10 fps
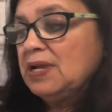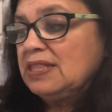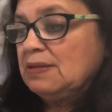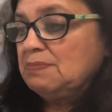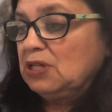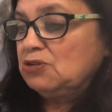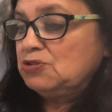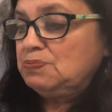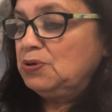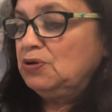
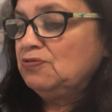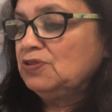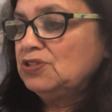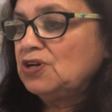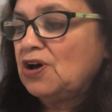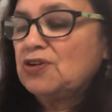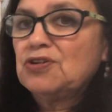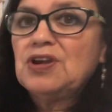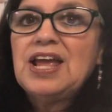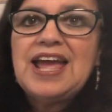miller's beautiful
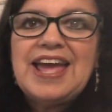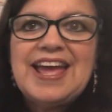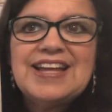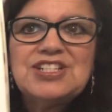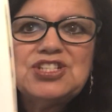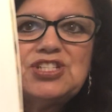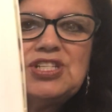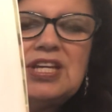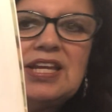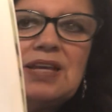daughter, and
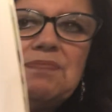she